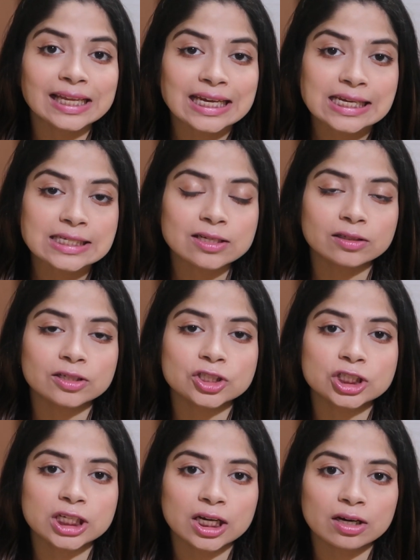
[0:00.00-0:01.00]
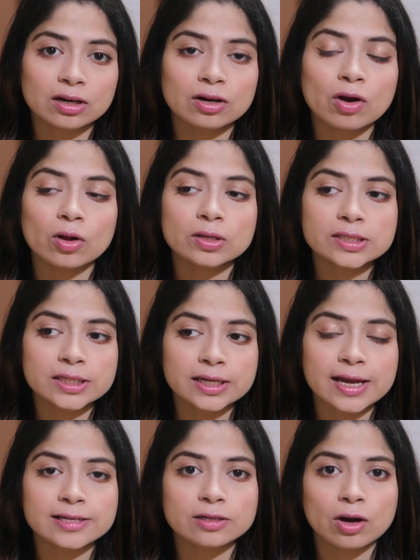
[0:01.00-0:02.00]
place on the chair all
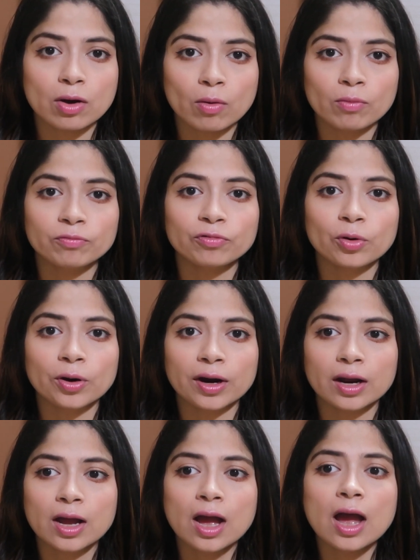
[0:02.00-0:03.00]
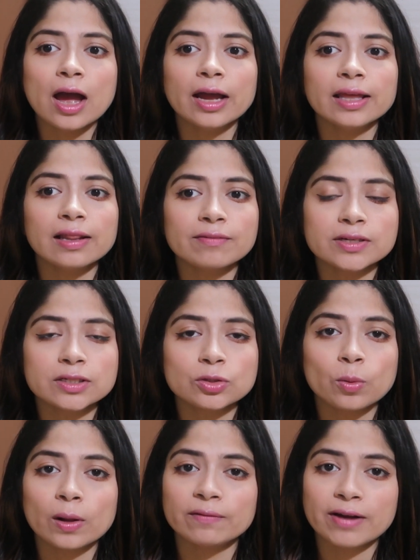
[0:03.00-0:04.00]
day at home for
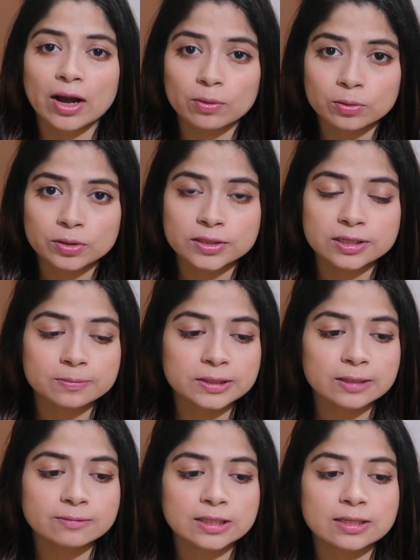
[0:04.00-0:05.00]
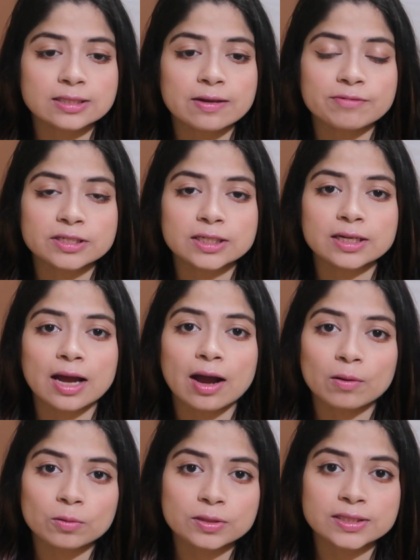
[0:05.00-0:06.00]
11-12 hours, sometimes like 17
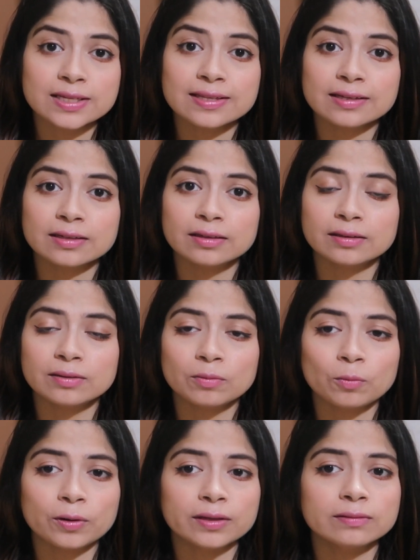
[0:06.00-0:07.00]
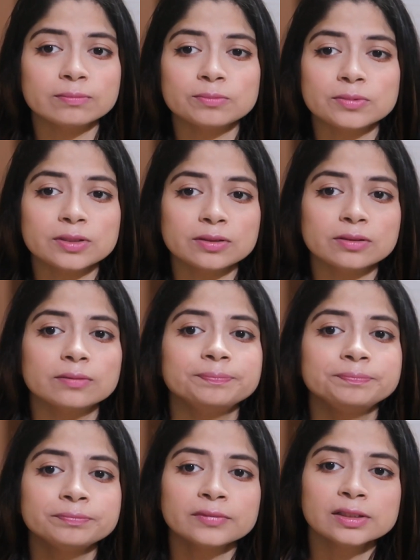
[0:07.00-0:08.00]
hours. And when the
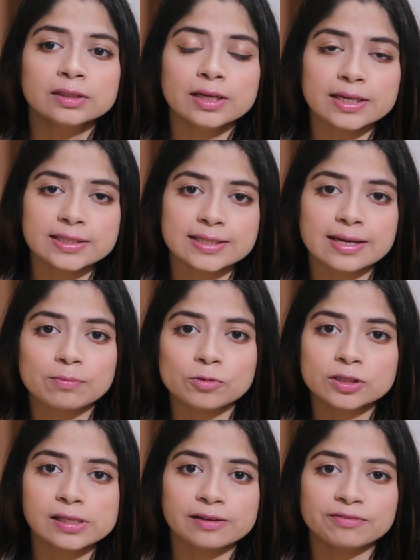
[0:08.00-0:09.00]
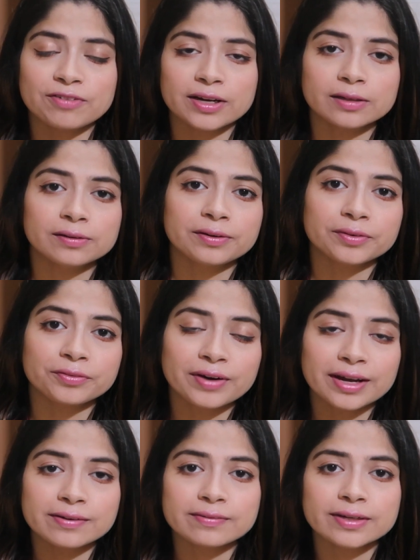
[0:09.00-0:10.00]
exam was like finally
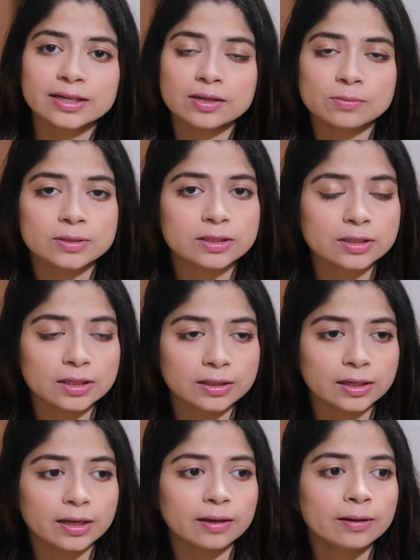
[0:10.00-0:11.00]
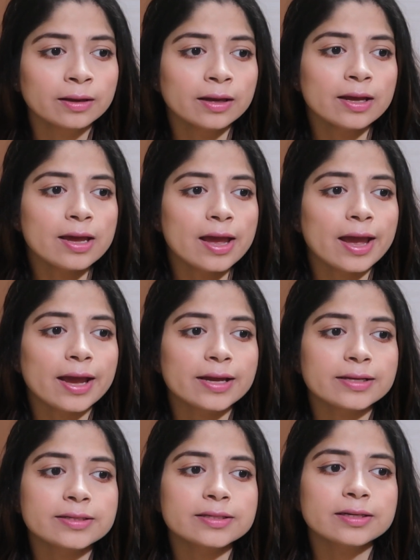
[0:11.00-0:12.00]
arriving, I was studying
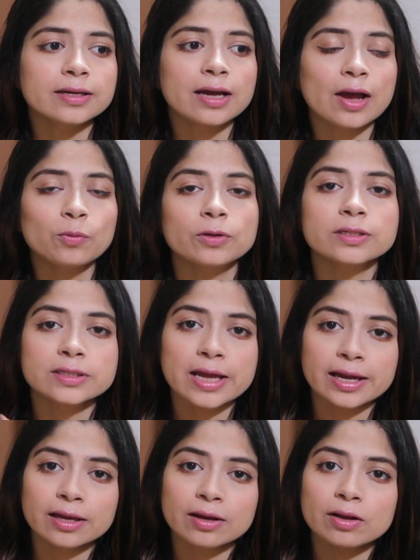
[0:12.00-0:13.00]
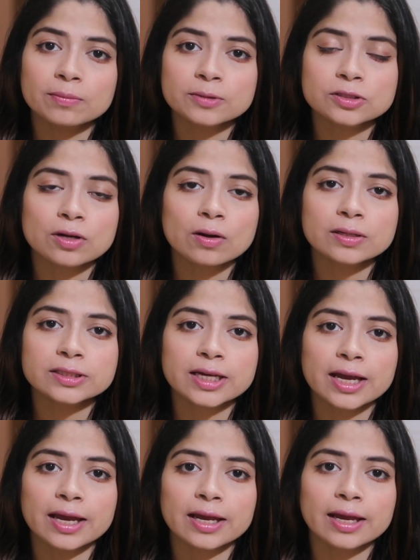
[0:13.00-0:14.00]
and I was snacking almost all
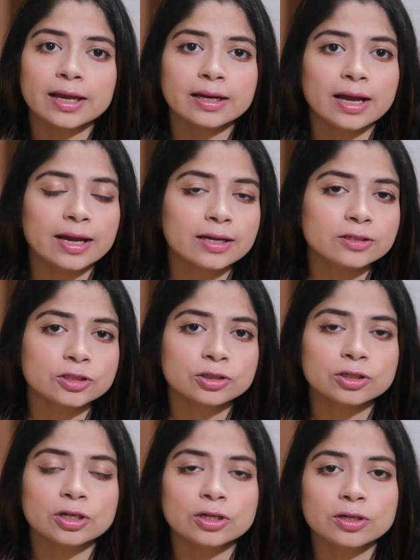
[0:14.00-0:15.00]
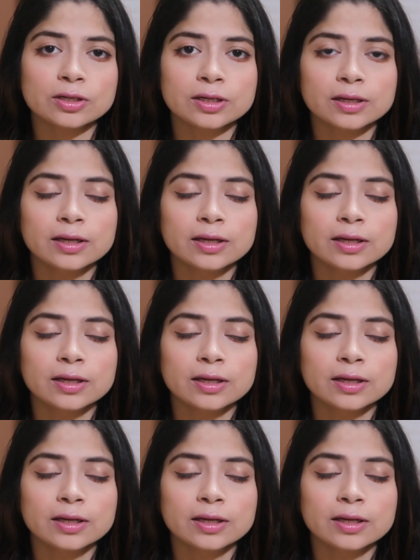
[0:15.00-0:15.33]
day, and I had to cook,